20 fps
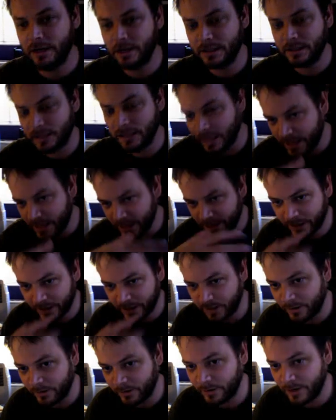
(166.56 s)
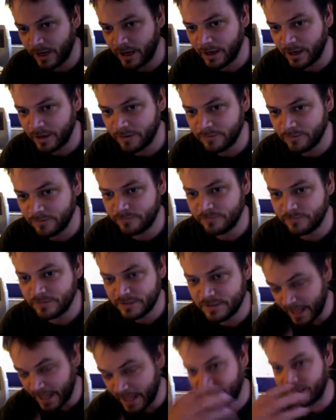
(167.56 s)
layer of
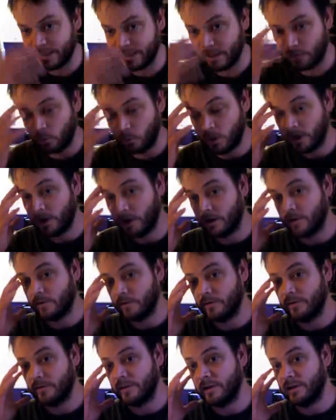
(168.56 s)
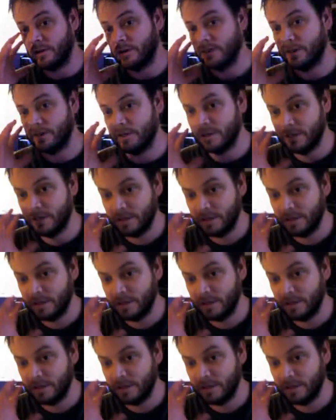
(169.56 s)
data where the